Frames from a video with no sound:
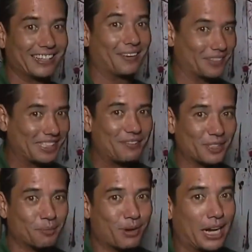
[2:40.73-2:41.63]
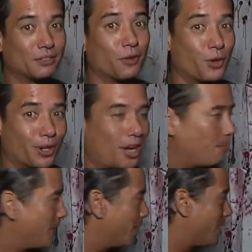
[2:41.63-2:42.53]
I'm going to save the surprise for you to
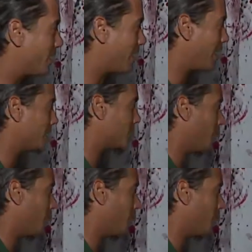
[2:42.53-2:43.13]
come down here to Ice